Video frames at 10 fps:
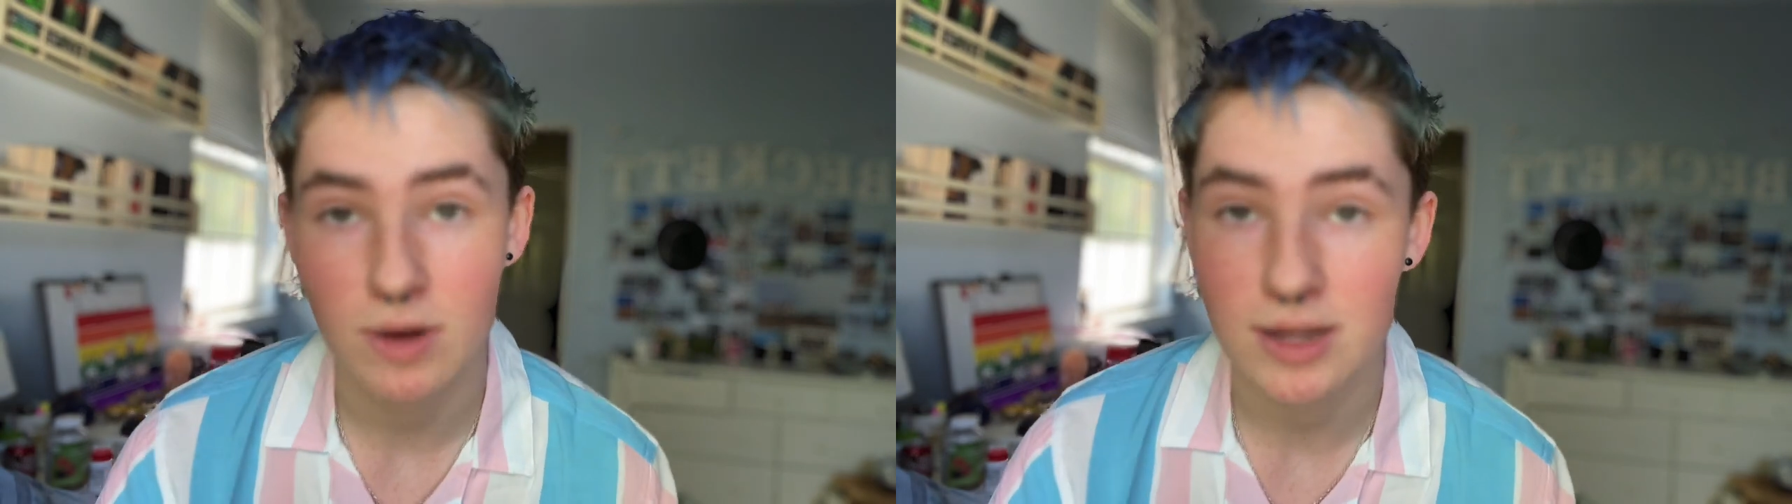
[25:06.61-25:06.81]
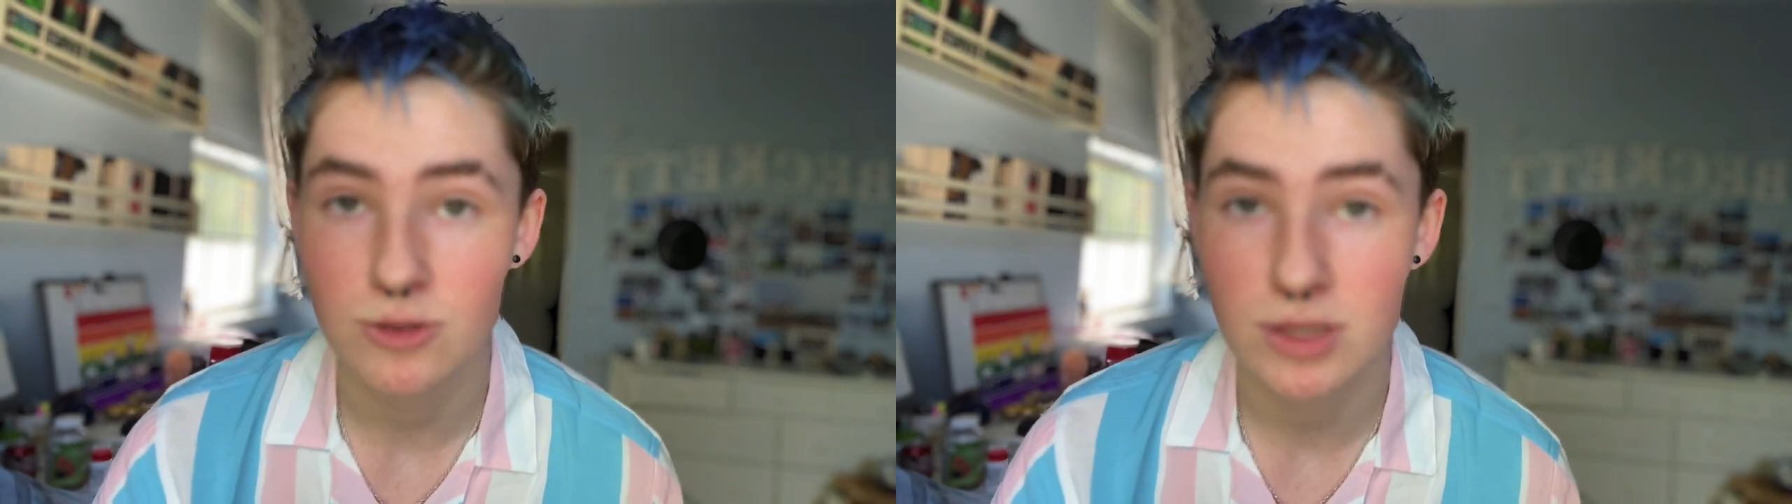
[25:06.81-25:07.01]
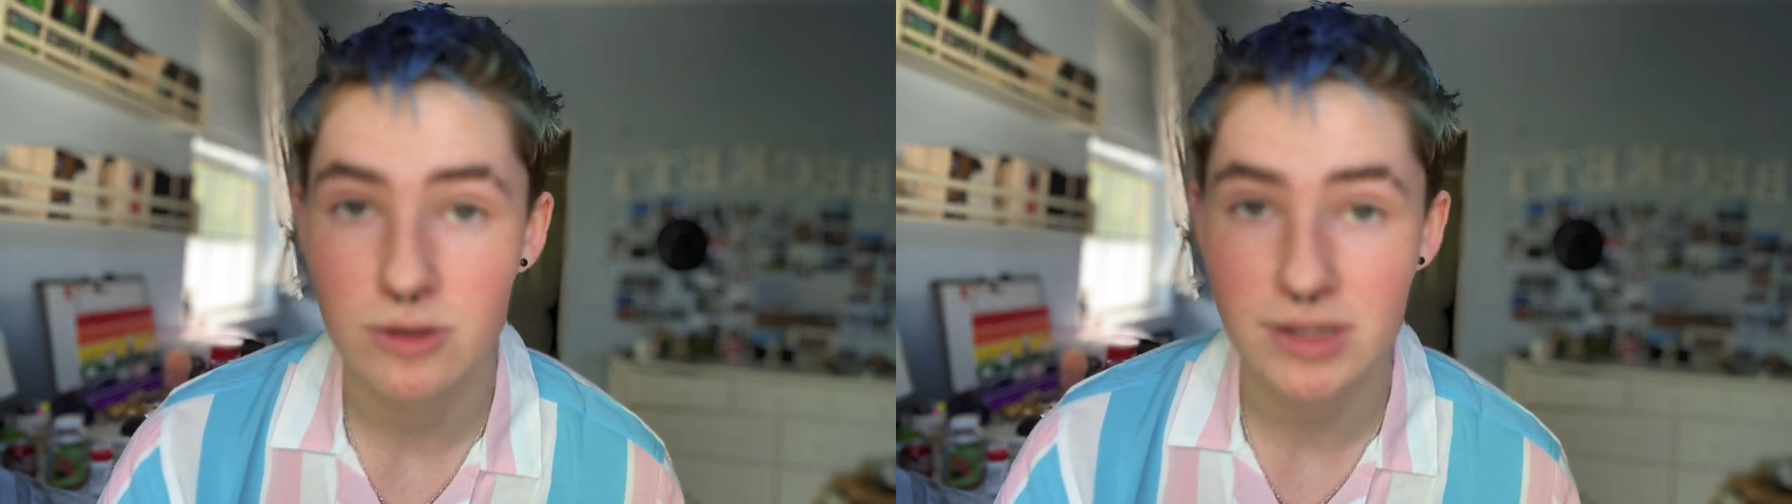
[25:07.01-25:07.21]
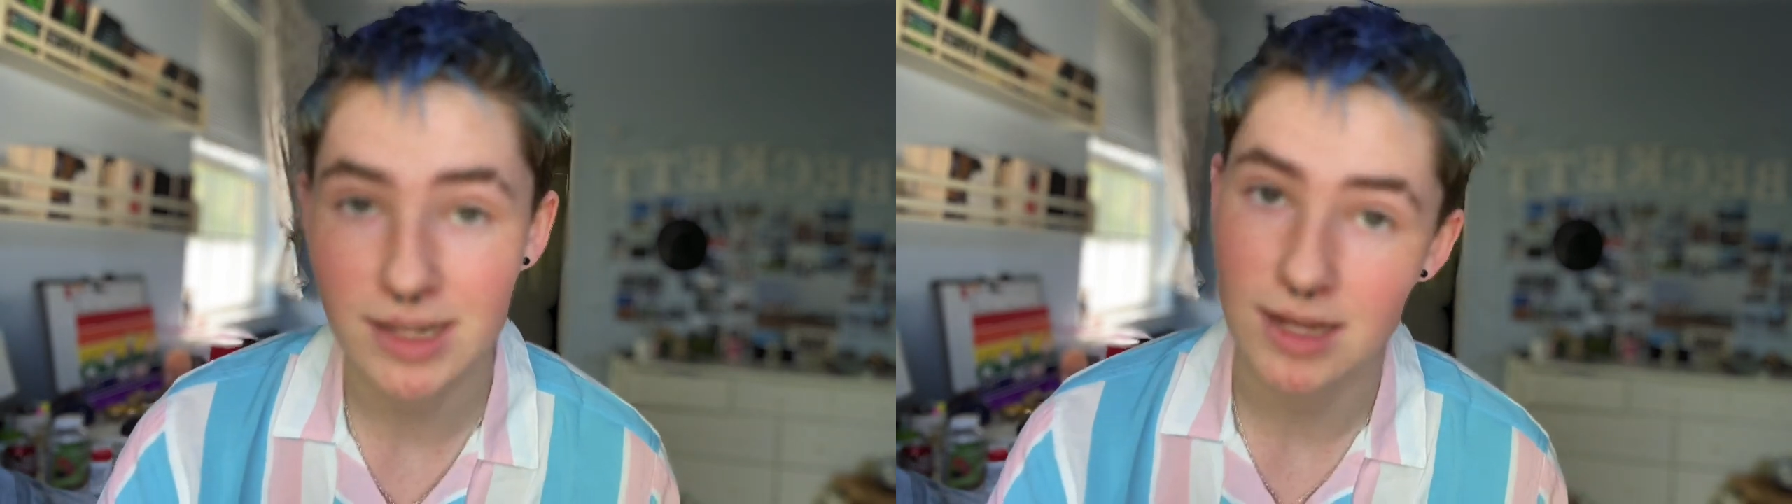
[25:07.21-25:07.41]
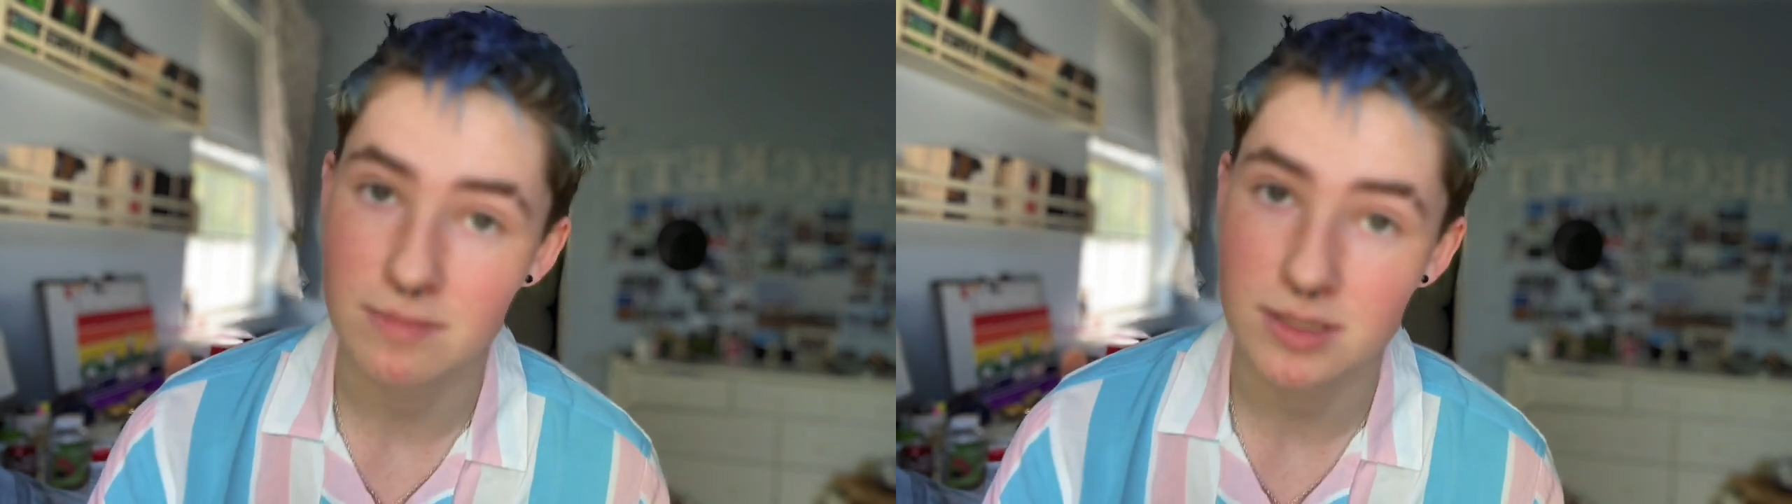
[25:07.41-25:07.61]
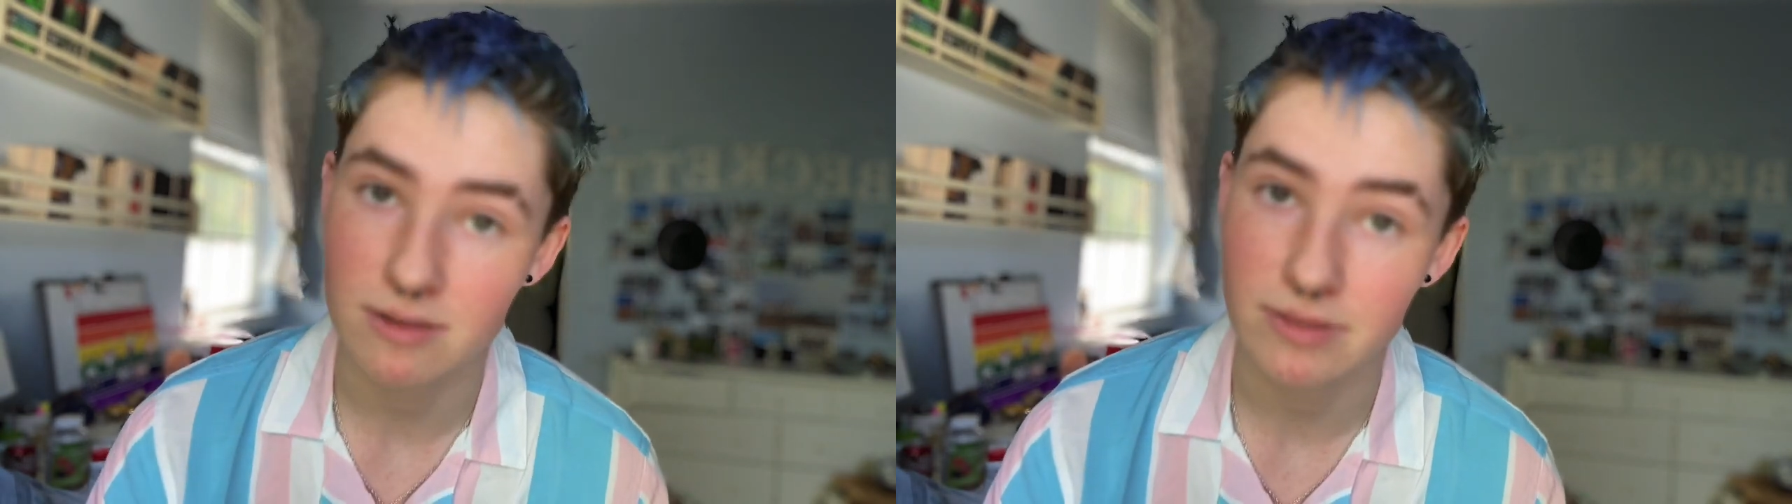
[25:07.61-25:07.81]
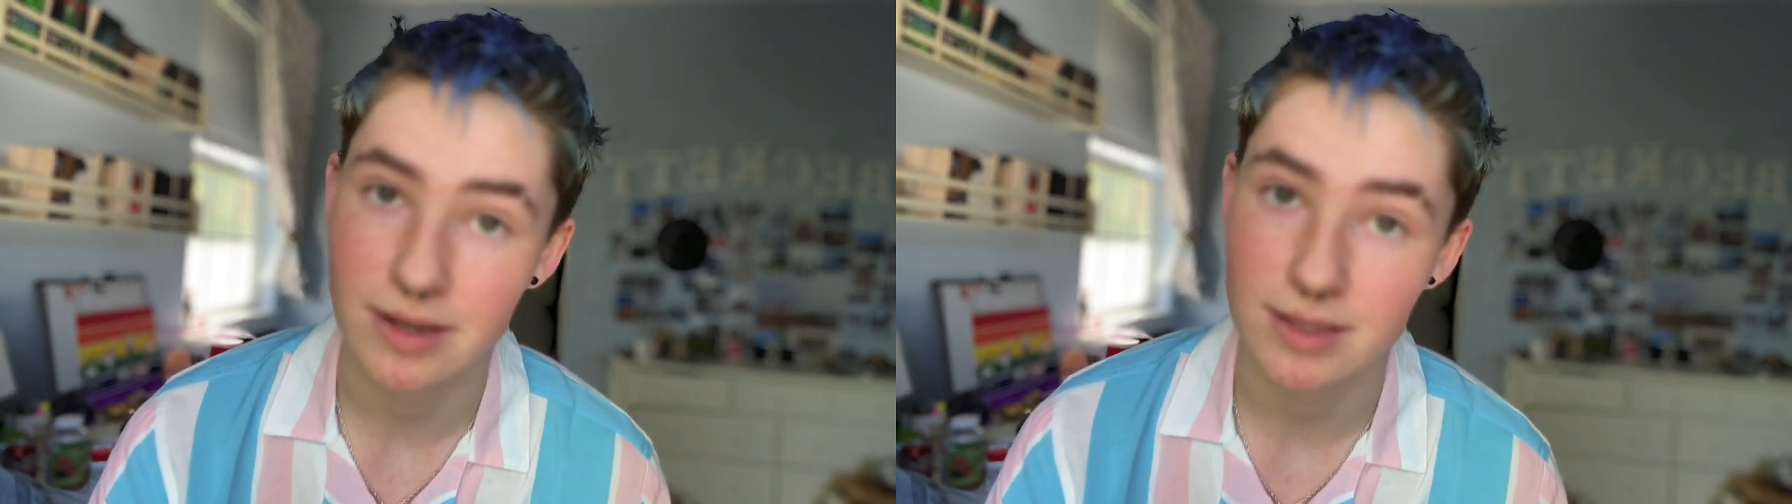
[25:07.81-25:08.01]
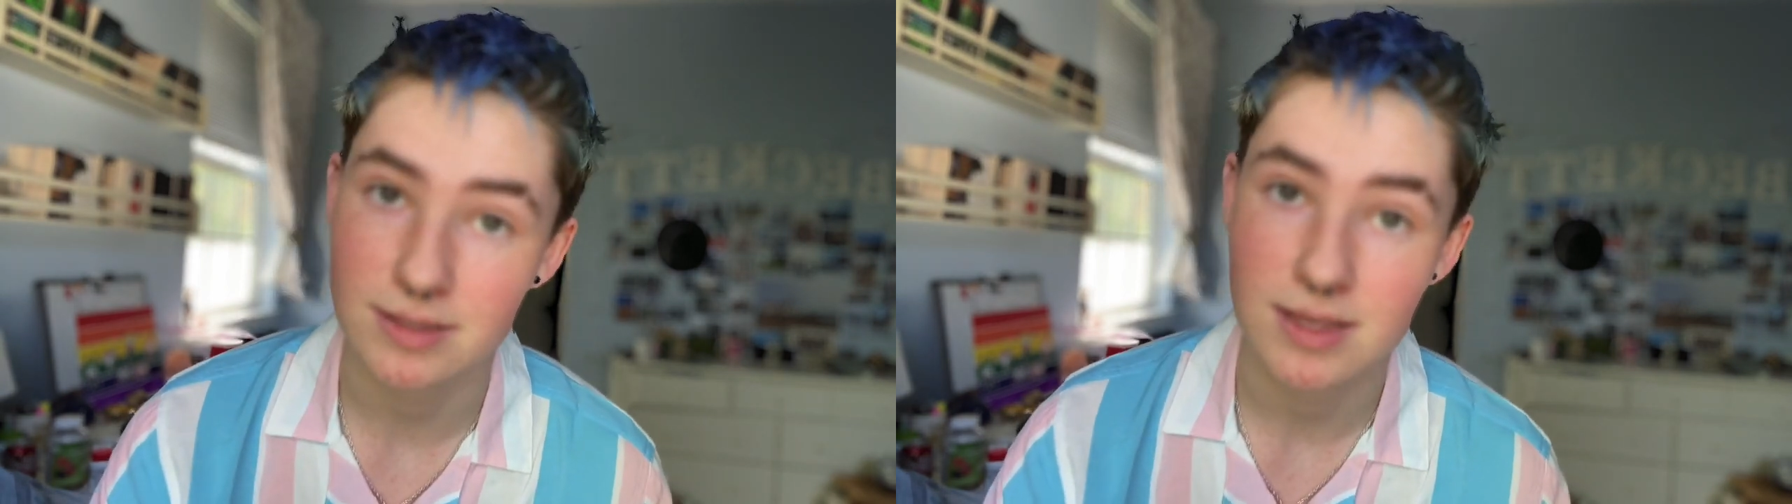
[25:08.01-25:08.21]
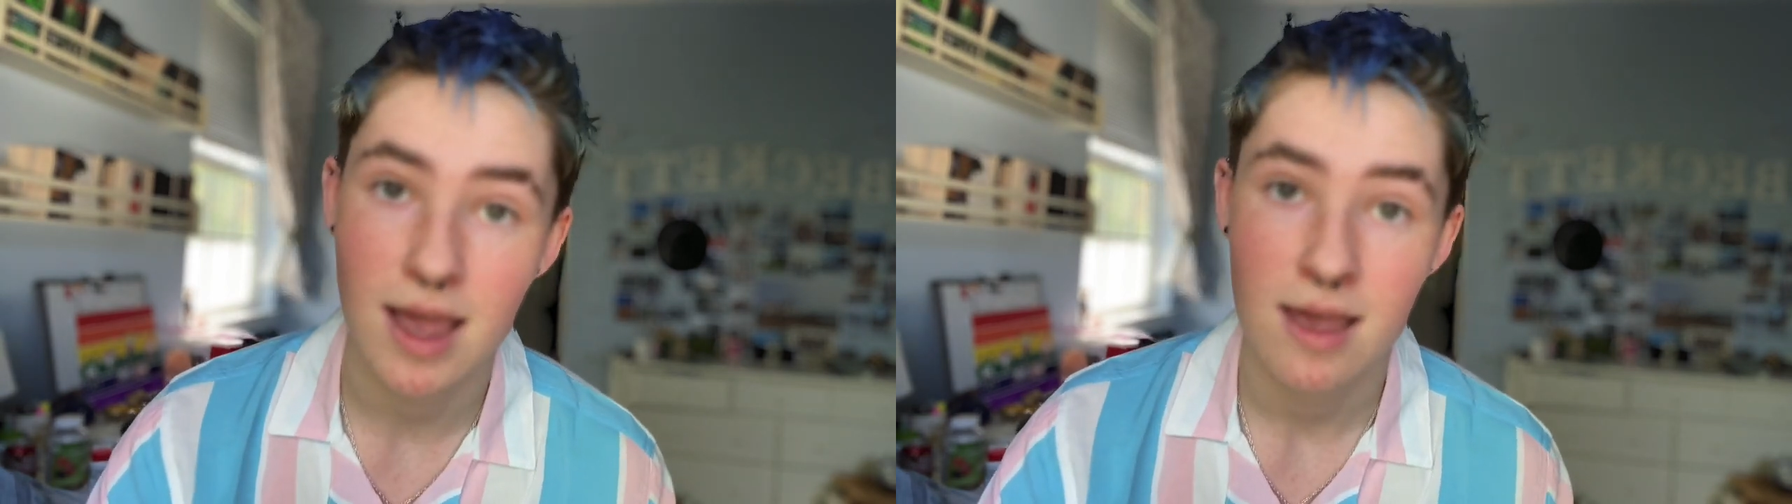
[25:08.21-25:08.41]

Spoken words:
I do Q&A type stuff like this.